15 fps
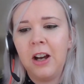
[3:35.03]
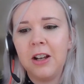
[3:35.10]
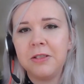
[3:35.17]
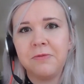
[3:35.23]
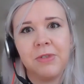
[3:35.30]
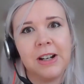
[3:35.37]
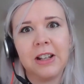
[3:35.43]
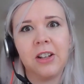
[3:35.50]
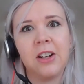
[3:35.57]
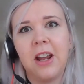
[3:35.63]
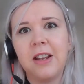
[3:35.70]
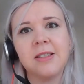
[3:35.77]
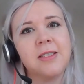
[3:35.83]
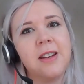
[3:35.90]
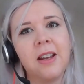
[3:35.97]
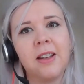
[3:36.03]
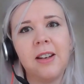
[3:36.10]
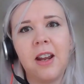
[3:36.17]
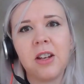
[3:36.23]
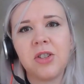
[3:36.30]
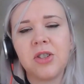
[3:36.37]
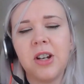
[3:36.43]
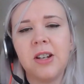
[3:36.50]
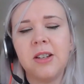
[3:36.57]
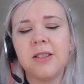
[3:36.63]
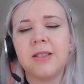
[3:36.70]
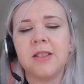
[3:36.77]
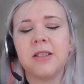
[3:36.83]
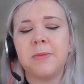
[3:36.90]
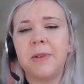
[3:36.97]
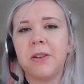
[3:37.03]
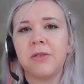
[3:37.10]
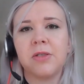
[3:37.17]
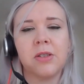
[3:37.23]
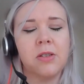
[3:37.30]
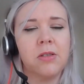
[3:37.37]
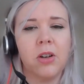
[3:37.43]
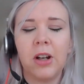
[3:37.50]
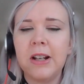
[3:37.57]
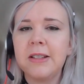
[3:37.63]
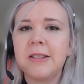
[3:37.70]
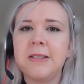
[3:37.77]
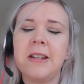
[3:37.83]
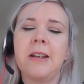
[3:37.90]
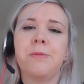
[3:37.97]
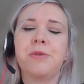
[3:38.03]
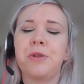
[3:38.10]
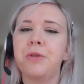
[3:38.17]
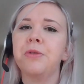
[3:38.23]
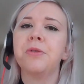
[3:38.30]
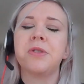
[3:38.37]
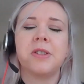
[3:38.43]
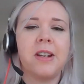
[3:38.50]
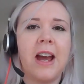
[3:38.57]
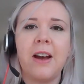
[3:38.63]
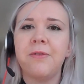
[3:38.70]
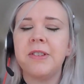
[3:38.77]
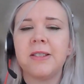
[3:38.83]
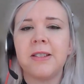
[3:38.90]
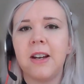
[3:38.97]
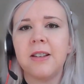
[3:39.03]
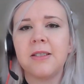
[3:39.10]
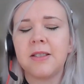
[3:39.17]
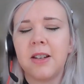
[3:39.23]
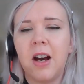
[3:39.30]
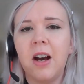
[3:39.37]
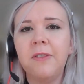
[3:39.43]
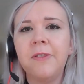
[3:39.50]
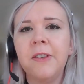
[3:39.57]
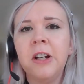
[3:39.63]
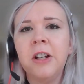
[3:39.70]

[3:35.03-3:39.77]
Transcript: really good internet connections and to be able to log into Teams calls and have this kind of stuff.